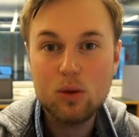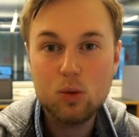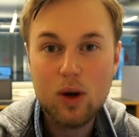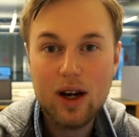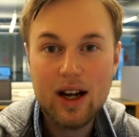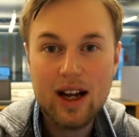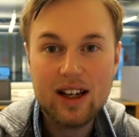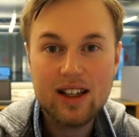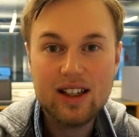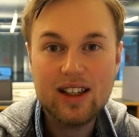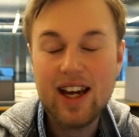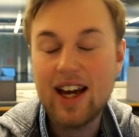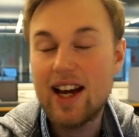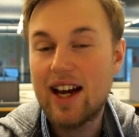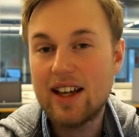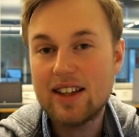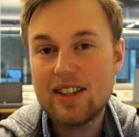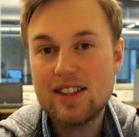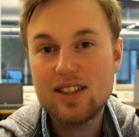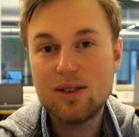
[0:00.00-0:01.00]
and white
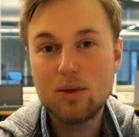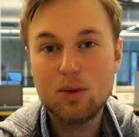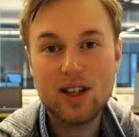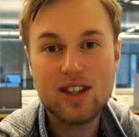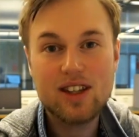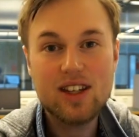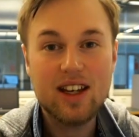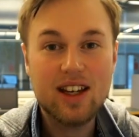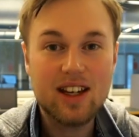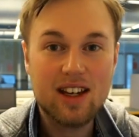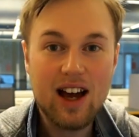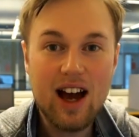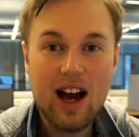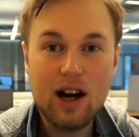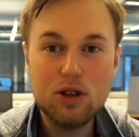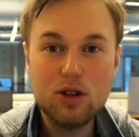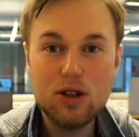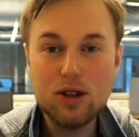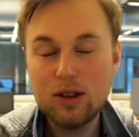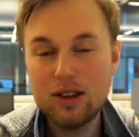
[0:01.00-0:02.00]
cat? What the,
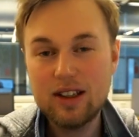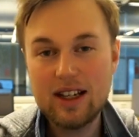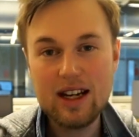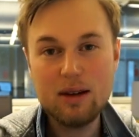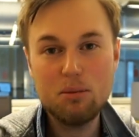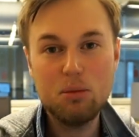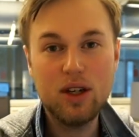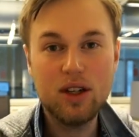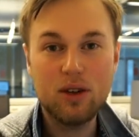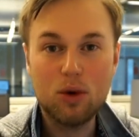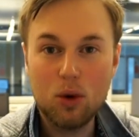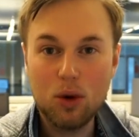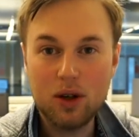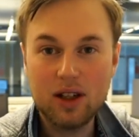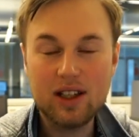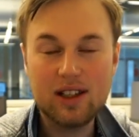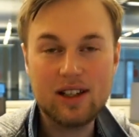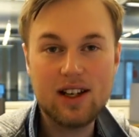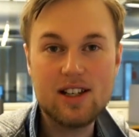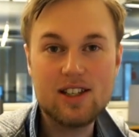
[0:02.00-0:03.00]
how do you label and
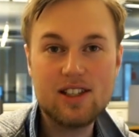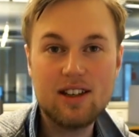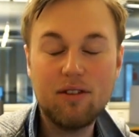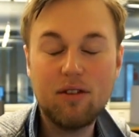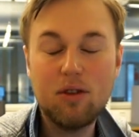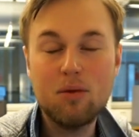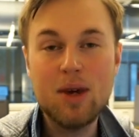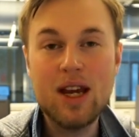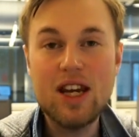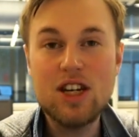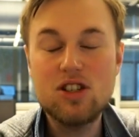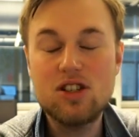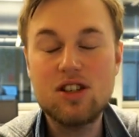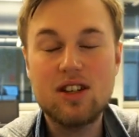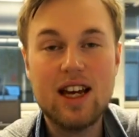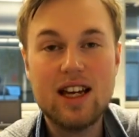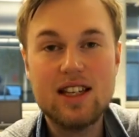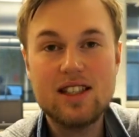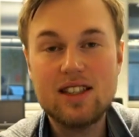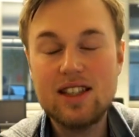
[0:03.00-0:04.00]
organize
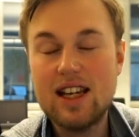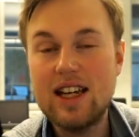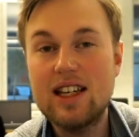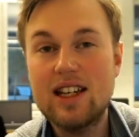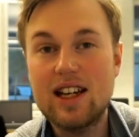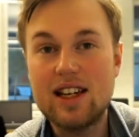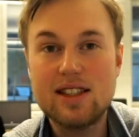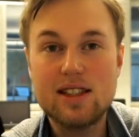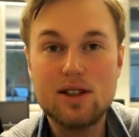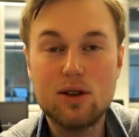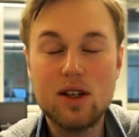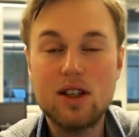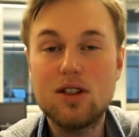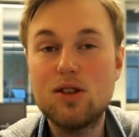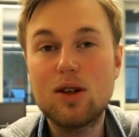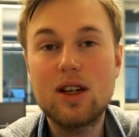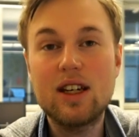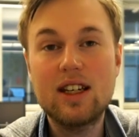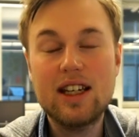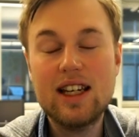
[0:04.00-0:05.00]
information as data so that
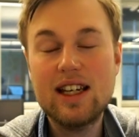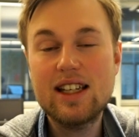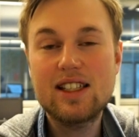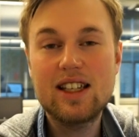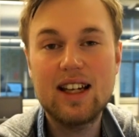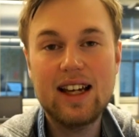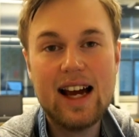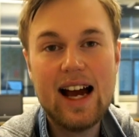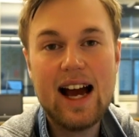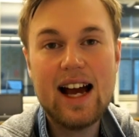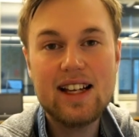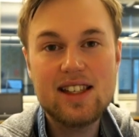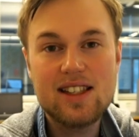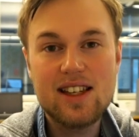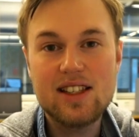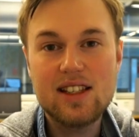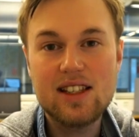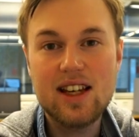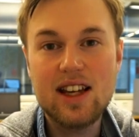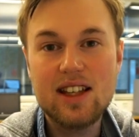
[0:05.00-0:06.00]
you can easily
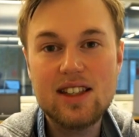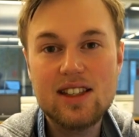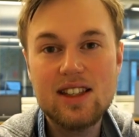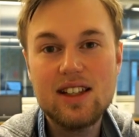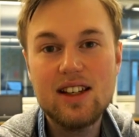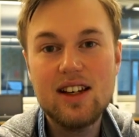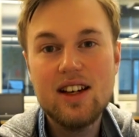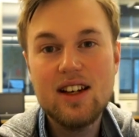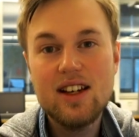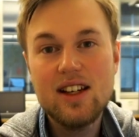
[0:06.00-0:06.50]
access it?